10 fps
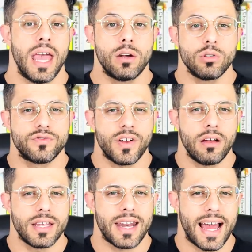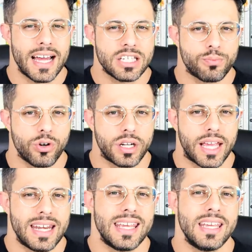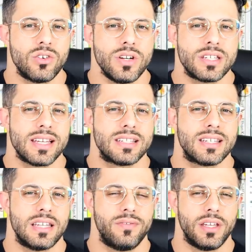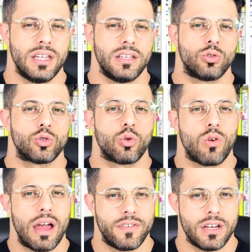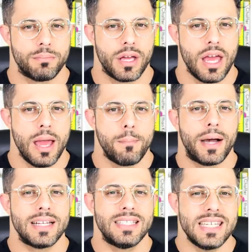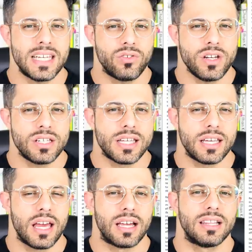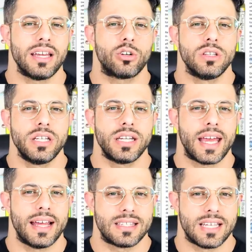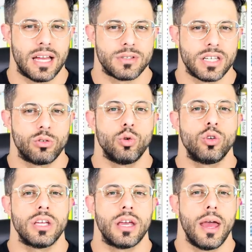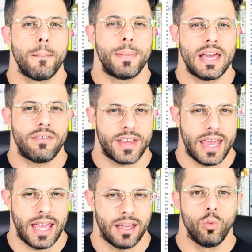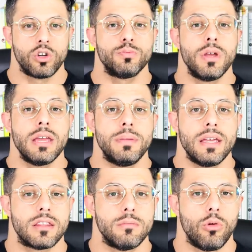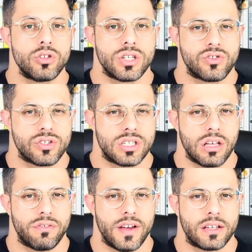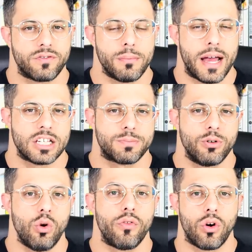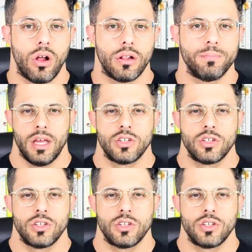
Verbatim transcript: It was found that aspirin can increase sensitivity to sorafenib by decreasing glycolytic enzymes, including PFK, which may be the most interesting effect from aspirin overall.